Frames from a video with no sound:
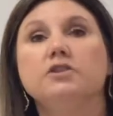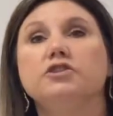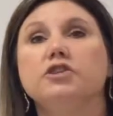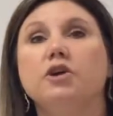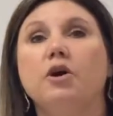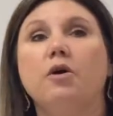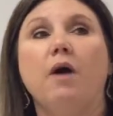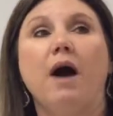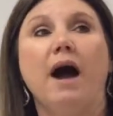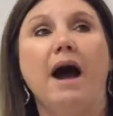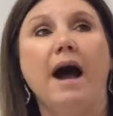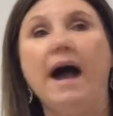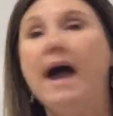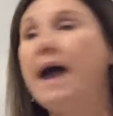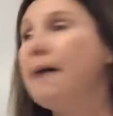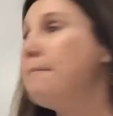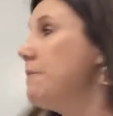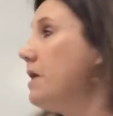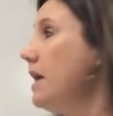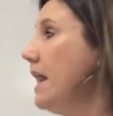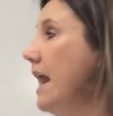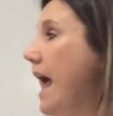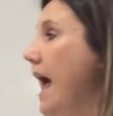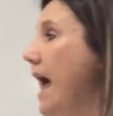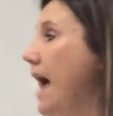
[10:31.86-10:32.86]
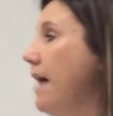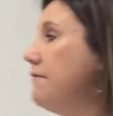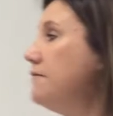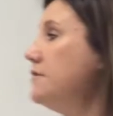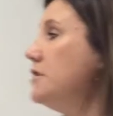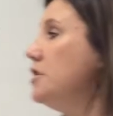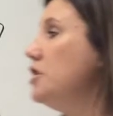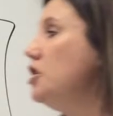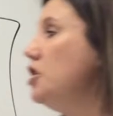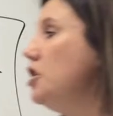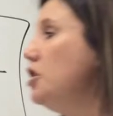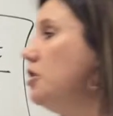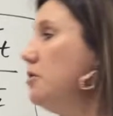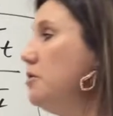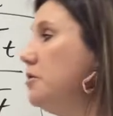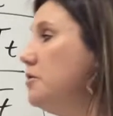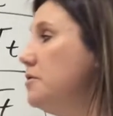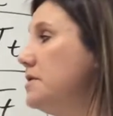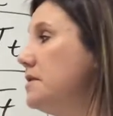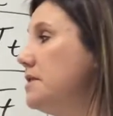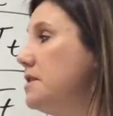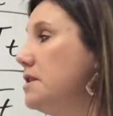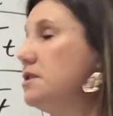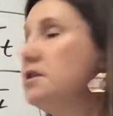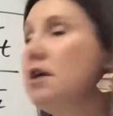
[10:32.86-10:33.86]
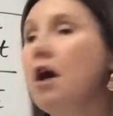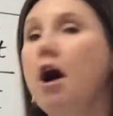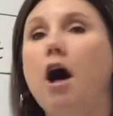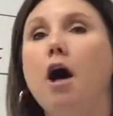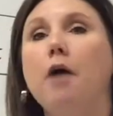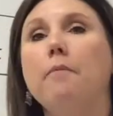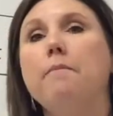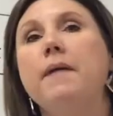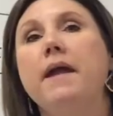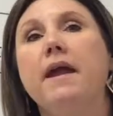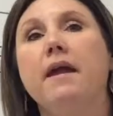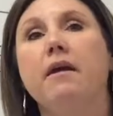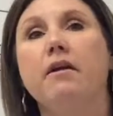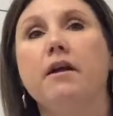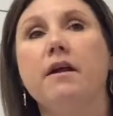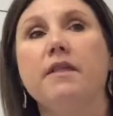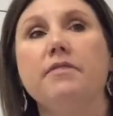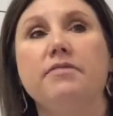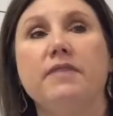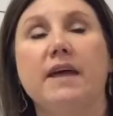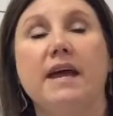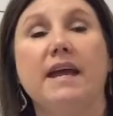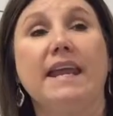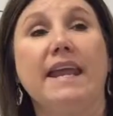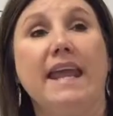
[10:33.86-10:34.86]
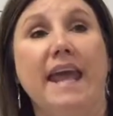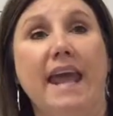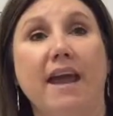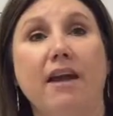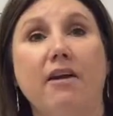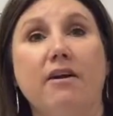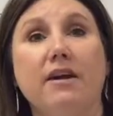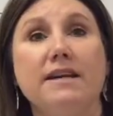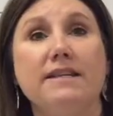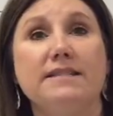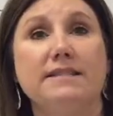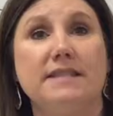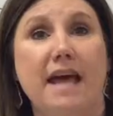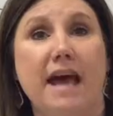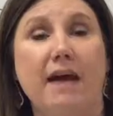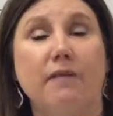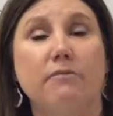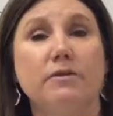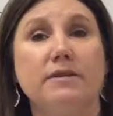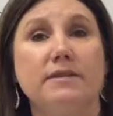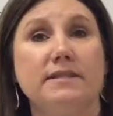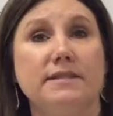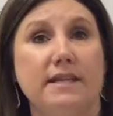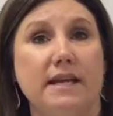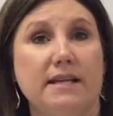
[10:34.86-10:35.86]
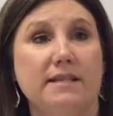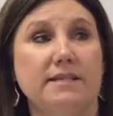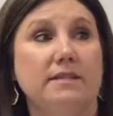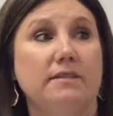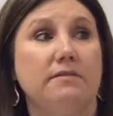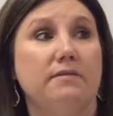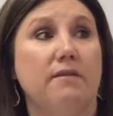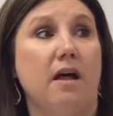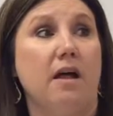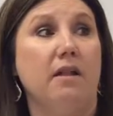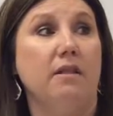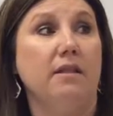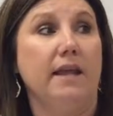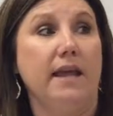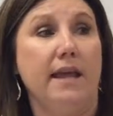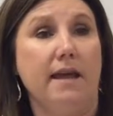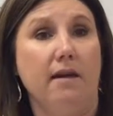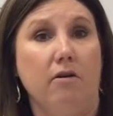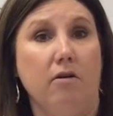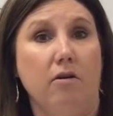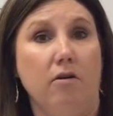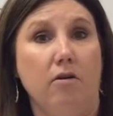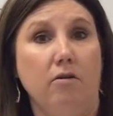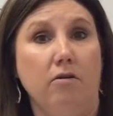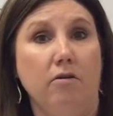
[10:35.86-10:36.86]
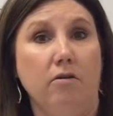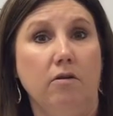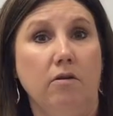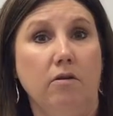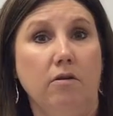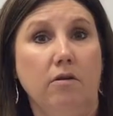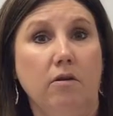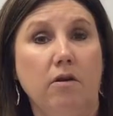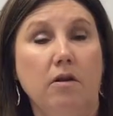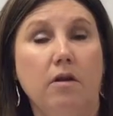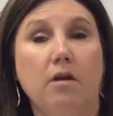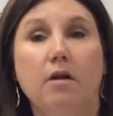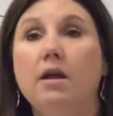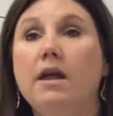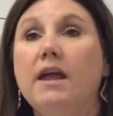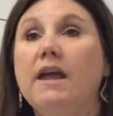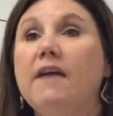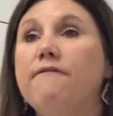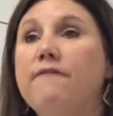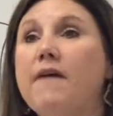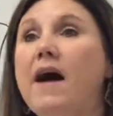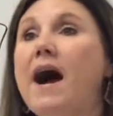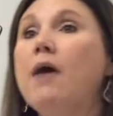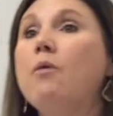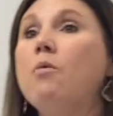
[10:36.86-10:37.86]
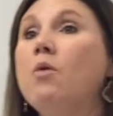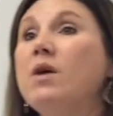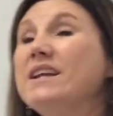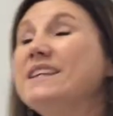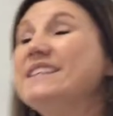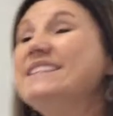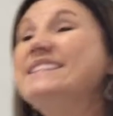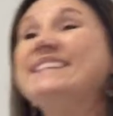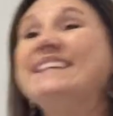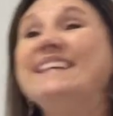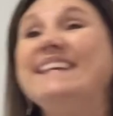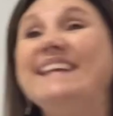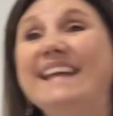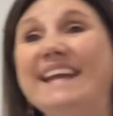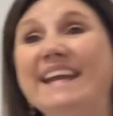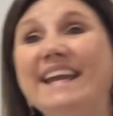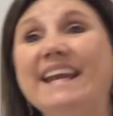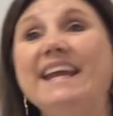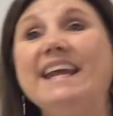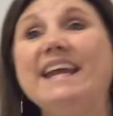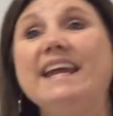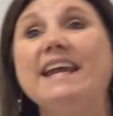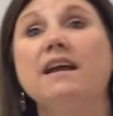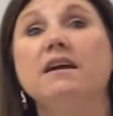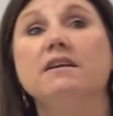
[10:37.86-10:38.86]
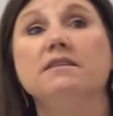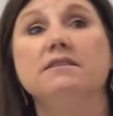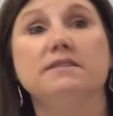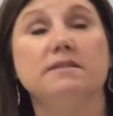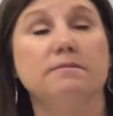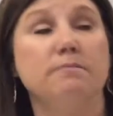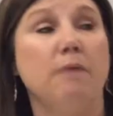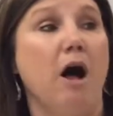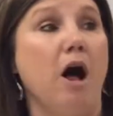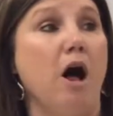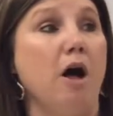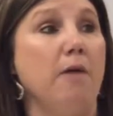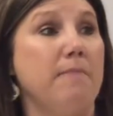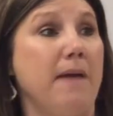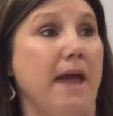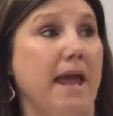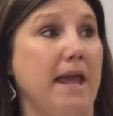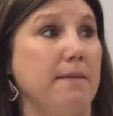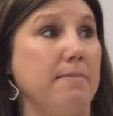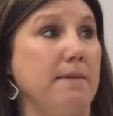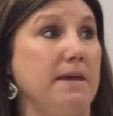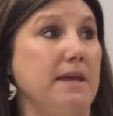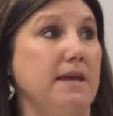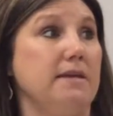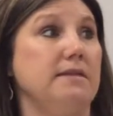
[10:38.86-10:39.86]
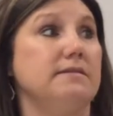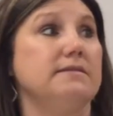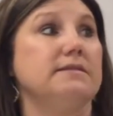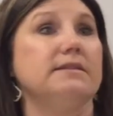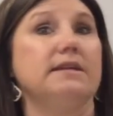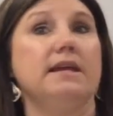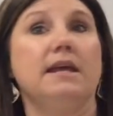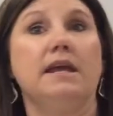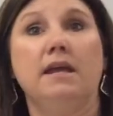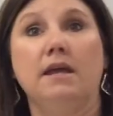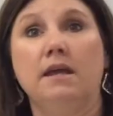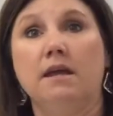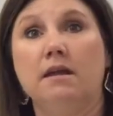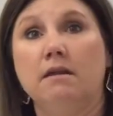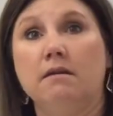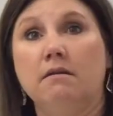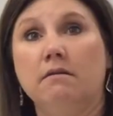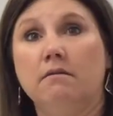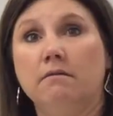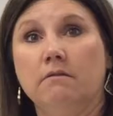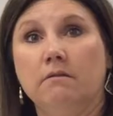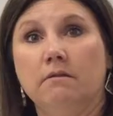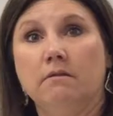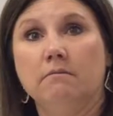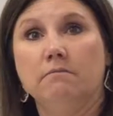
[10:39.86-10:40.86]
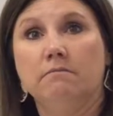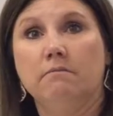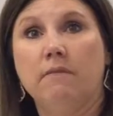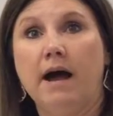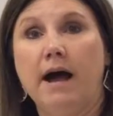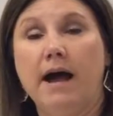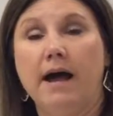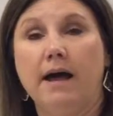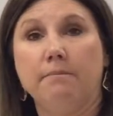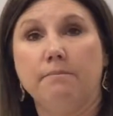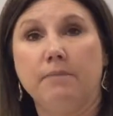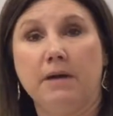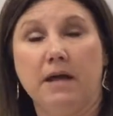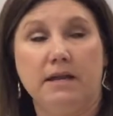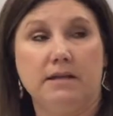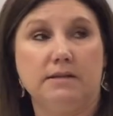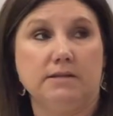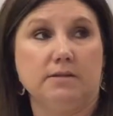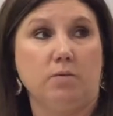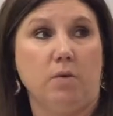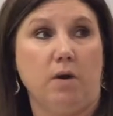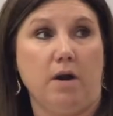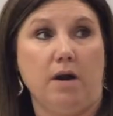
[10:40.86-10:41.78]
So I'm going to have to use the tall parent that carries that recessive allele if I want to see any small babies in my Punnett